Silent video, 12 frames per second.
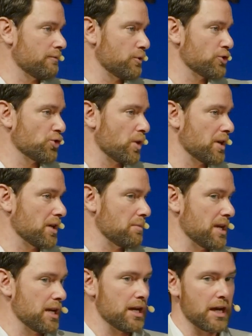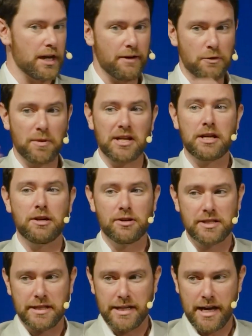again for joining me, and everybody
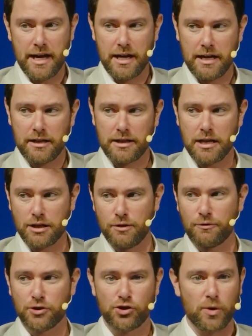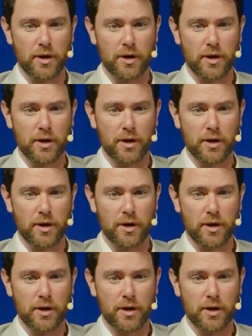here today, thank you for